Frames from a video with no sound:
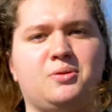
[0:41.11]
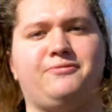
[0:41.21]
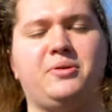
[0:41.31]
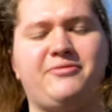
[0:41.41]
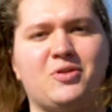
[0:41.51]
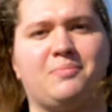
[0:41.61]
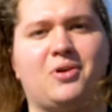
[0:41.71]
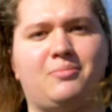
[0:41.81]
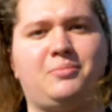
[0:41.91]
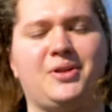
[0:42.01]
a few of you are
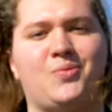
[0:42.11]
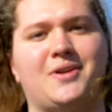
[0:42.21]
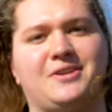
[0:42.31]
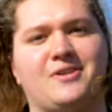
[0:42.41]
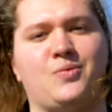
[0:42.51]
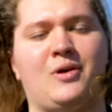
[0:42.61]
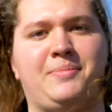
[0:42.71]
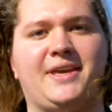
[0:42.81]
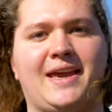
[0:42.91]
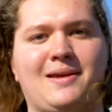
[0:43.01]
probably wondering what
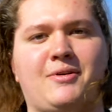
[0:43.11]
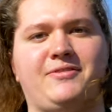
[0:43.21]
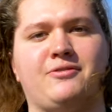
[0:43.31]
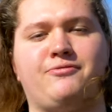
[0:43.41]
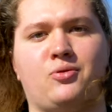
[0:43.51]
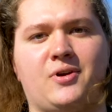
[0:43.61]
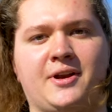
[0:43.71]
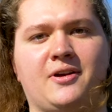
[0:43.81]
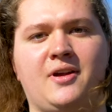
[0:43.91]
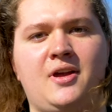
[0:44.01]
became of the four
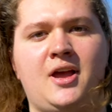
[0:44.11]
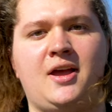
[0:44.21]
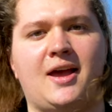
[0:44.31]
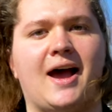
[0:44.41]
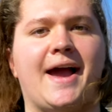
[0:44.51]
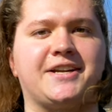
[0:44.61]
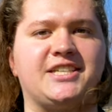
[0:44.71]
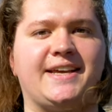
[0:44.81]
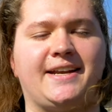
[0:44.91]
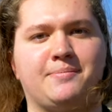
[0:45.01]
runner. I
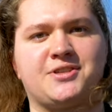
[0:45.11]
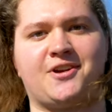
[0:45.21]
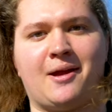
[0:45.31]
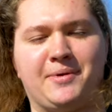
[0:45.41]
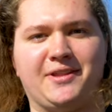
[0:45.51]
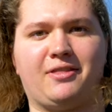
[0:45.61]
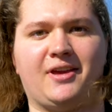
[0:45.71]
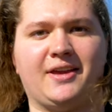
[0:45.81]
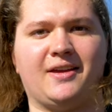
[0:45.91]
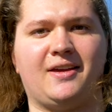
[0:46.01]
actually ended up scrapping the
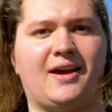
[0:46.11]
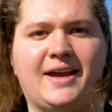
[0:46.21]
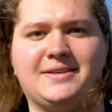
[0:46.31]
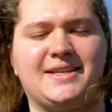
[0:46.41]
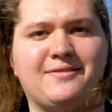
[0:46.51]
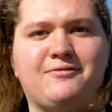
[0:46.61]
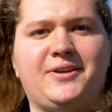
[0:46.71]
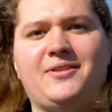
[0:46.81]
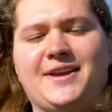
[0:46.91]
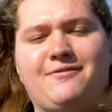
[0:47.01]
thing. I didn't
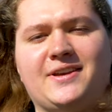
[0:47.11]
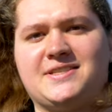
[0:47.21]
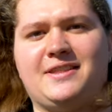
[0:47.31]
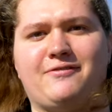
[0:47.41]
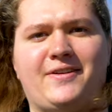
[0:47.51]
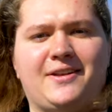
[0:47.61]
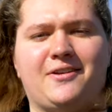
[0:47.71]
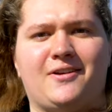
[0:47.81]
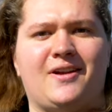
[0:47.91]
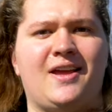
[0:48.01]
feel like fixing the
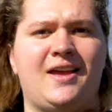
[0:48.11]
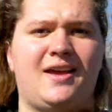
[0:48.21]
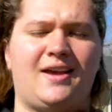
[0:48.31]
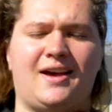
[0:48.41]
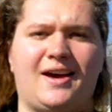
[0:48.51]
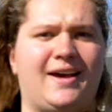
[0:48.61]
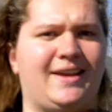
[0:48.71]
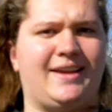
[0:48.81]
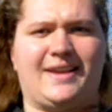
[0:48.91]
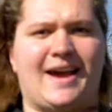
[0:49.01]
fender. Uh,
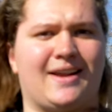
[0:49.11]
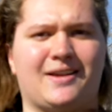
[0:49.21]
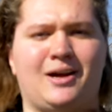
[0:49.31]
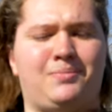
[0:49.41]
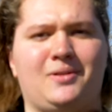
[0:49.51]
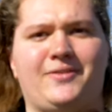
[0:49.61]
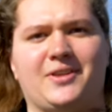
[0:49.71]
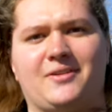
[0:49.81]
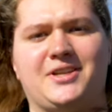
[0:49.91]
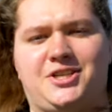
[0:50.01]
it had a couple of
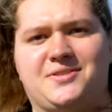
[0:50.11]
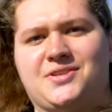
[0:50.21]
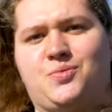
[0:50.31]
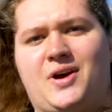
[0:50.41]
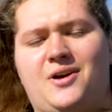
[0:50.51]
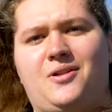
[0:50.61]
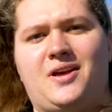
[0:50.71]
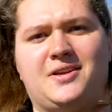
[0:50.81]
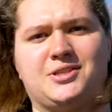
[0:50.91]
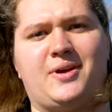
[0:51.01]
other issues as well,
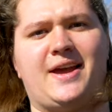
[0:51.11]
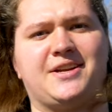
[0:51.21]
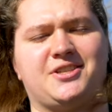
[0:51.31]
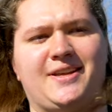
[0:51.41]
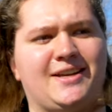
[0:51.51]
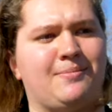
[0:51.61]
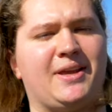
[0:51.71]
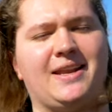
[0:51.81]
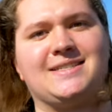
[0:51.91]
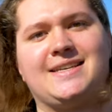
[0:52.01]
so I actually ended up
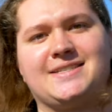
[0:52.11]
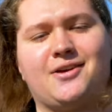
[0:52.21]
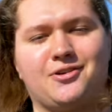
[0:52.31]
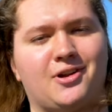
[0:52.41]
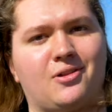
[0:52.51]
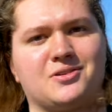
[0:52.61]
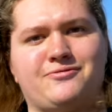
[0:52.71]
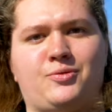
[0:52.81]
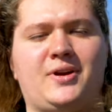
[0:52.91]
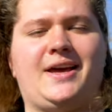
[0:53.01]
getting six hundred dollars
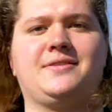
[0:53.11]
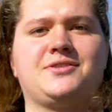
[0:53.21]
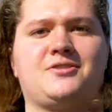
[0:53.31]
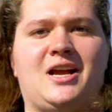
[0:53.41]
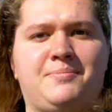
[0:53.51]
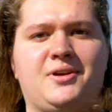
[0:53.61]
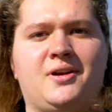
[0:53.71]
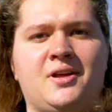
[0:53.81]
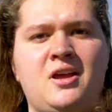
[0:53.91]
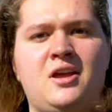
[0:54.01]
for it at the
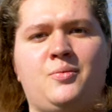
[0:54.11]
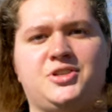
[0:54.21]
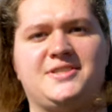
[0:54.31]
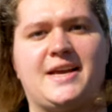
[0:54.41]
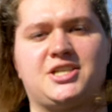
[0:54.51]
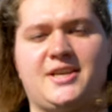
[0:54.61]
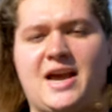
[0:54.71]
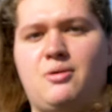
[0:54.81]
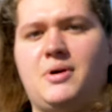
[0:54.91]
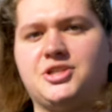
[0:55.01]
scrapyard, which is actually
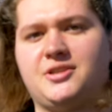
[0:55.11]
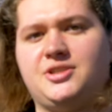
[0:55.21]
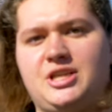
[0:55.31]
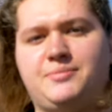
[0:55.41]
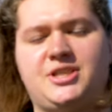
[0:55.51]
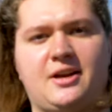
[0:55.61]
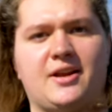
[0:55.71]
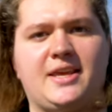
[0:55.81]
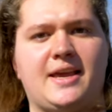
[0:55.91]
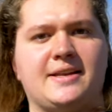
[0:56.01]
how much the Jeep
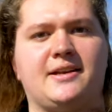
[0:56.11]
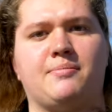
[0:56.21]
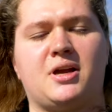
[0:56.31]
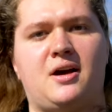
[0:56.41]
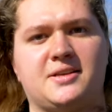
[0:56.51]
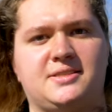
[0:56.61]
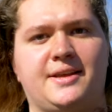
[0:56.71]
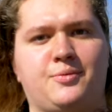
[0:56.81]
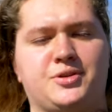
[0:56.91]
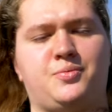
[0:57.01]
Cherokee ended up
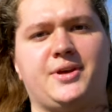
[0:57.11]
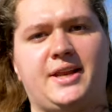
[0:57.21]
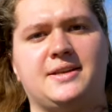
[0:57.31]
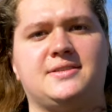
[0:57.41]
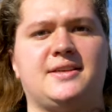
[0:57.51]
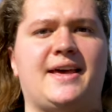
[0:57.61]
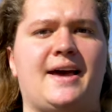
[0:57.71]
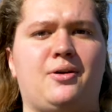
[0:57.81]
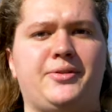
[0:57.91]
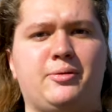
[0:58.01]
costing, which we'll get into
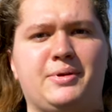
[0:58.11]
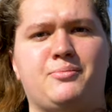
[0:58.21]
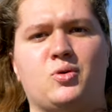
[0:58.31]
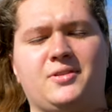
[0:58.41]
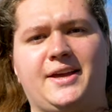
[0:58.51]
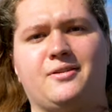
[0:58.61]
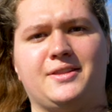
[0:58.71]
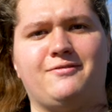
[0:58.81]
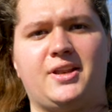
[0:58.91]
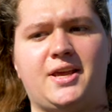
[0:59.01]
that a little bit more later
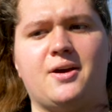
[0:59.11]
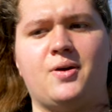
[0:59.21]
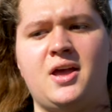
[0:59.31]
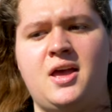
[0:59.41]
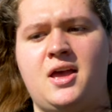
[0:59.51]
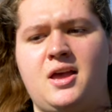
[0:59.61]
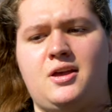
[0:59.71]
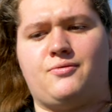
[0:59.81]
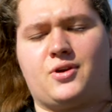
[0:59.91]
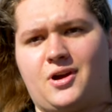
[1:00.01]
in the video.
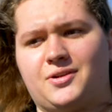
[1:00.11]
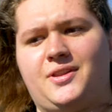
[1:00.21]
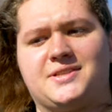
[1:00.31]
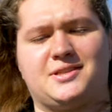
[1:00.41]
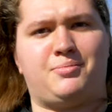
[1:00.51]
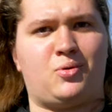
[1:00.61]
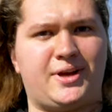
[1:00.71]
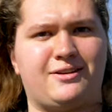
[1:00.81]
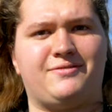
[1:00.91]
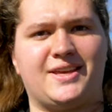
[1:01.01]
Regardless, the
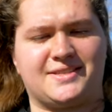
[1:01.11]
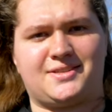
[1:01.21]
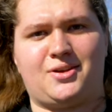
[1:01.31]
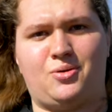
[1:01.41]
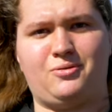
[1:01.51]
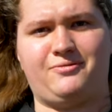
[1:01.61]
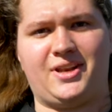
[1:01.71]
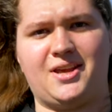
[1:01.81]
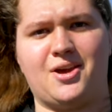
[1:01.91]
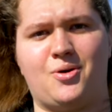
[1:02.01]
point of this whole
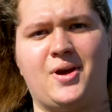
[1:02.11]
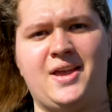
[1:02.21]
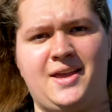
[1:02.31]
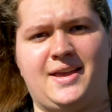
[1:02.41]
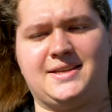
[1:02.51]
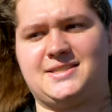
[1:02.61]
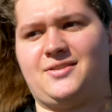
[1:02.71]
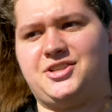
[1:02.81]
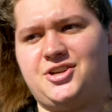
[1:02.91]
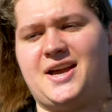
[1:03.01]
video is to
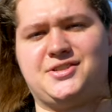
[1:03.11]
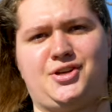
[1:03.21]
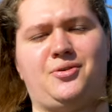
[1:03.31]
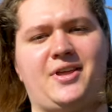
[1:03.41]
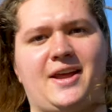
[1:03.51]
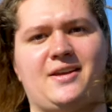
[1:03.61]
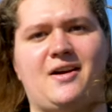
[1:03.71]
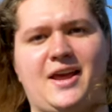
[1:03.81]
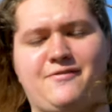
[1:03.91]
let you guys know that I got a